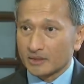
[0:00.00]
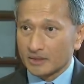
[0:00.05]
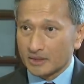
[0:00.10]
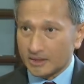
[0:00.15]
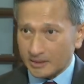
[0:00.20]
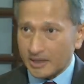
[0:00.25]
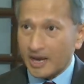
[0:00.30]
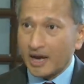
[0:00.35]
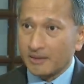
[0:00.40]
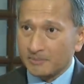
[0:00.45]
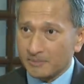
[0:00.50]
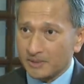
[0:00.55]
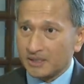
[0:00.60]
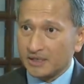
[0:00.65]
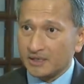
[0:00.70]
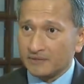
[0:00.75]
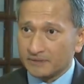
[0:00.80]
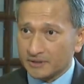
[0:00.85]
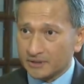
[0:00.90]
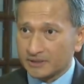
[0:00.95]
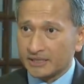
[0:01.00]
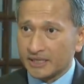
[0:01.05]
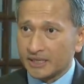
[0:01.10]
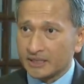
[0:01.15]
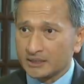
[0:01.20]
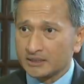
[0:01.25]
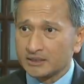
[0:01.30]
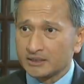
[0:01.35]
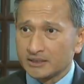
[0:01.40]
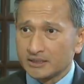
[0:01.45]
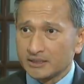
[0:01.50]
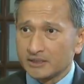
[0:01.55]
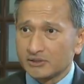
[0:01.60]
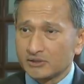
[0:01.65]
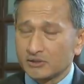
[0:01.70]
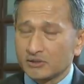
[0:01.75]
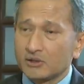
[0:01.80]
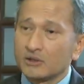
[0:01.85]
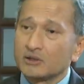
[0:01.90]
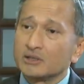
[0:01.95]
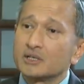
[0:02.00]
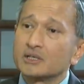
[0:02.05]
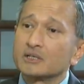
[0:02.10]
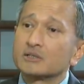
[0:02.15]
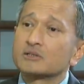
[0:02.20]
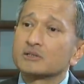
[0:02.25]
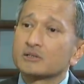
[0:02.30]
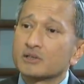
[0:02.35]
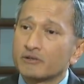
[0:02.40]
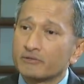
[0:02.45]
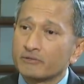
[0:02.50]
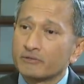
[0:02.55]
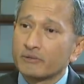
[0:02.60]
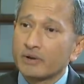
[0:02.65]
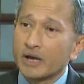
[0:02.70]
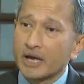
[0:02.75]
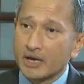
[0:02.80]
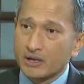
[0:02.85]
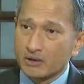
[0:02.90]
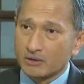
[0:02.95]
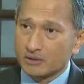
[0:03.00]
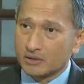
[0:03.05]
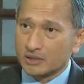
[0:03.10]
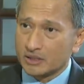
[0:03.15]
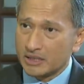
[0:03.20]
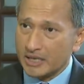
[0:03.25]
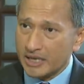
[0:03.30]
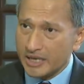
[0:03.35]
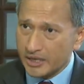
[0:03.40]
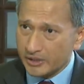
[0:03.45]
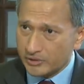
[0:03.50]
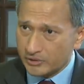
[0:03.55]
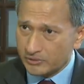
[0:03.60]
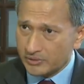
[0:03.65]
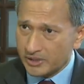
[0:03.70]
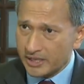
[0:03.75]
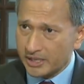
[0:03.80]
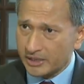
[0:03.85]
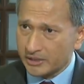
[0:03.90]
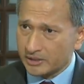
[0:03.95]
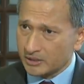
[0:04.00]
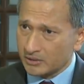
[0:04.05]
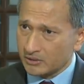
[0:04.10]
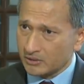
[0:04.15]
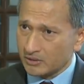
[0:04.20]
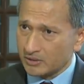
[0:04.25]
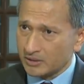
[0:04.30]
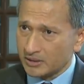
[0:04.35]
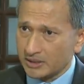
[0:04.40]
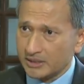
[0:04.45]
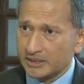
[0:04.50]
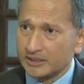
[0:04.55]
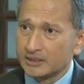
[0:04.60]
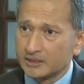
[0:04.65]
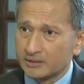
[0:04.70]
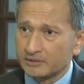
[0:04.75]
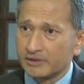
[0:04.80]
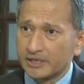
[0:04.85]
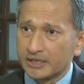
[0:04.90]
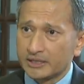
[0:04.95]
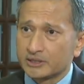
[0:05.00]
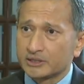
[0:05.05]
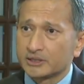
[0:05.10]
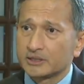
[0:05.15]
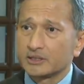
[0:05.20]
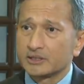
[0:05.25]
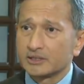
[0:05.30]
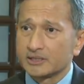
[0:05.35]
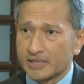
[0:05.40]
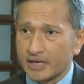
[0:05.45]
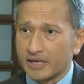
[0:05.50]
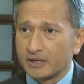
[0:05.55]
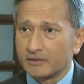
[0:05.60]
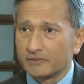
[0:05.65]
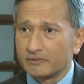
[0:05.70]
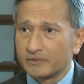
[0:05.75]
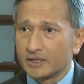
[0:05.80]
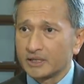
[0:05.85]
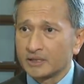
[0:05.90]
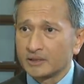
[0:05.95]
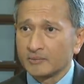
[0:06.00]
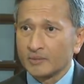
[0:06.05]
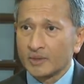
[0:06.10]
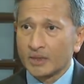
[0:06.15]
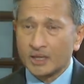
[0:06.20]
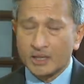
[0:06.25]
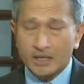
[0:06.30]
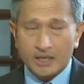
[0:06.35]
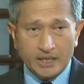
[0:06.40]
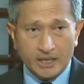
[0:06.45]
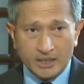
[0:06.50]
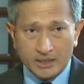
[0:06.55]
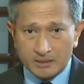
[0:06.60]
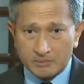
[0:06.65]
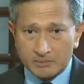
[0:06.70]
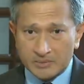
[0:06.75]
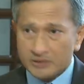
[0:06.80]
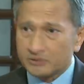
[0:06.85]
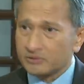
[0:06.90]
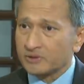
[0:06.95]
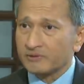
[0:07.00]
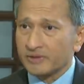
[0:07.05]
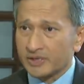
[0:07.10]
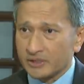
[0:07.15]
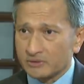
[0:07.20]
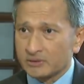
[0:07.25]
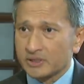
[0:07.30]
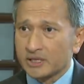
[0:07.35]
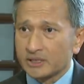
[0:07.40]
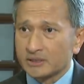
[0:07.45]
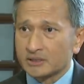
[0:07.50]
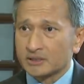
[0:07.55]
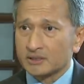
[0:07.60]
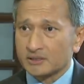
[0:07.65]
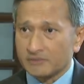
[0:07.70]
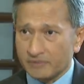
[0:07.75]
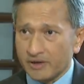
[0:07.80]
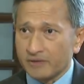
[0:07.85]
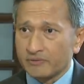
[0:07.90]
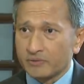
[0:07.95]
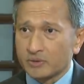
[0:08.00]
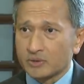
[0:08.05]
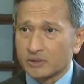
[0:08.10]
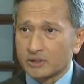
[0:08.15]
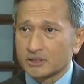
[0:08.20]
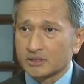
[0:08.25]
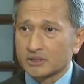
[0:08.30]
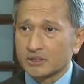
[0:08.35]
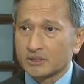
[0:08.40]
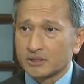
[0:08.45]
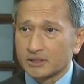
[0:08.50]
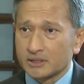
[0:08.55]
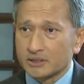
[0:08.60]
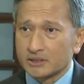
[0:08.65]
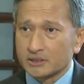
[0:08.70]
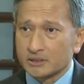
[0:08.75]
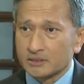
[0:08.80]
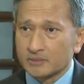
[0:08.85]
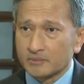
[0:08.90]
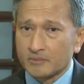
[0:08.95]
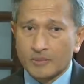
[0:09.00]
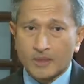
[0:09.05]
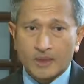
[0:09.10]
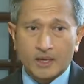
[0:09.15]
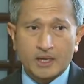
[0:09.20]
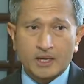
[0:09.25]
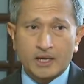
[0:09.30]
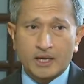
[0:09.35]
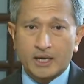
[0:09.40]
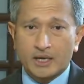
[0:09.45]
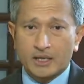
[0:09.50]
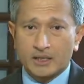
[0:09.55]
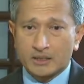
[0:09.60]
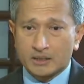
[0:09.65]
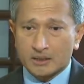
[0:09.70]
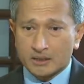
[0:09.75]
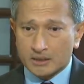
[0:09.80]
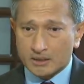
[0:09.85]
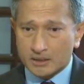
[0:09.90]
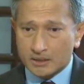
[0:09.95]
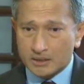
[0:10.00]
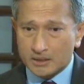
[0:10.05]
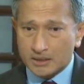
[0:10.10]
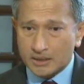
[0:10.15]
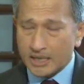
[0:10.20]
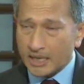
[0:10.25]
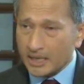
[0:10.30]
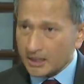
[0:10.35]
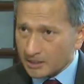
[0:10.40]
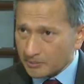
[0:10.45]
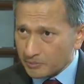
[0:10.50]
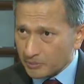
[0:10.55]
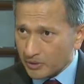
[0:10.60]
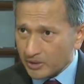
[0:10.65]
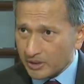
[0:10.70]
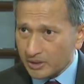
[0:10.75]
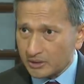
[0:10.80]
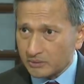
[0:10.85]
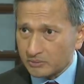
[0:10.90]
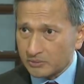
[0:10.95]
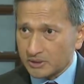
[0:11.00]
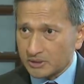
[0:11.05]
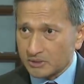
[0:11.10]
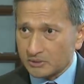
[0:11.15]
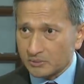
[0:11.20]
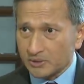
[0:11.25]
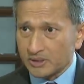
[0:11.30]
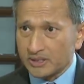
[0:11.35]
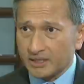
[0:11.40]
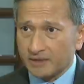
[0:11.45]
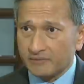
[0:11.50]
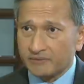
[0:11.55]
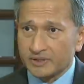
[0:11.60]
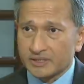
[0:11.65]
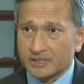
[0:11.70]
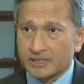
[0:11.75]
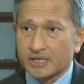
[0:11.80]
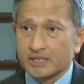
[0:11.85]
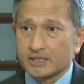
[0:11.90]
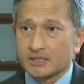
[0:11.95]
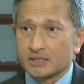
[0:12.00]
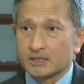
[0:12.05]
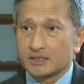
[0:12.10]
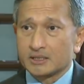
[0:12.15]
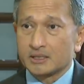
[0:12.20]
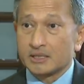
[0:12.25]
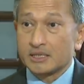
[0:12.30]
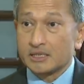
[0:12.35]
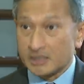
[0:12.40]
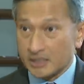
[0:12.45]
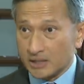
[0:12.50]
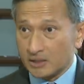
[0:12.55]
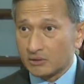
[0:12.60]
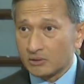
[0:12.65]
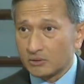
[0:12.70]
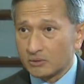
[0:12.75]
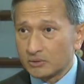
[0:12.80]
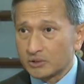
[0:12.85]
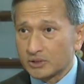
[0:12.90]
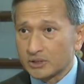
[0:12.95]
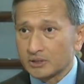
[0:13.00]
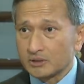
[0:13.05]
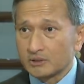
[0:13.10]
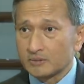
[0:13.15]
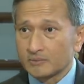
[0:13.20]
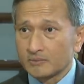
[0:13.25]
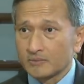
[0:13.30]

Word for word: the, I believe the challenge is on the software, on the education, on the interaction side of it. And the Ministry of Education is very focused on this. And uh, the other point, which is worth emphasizing, is inclusion.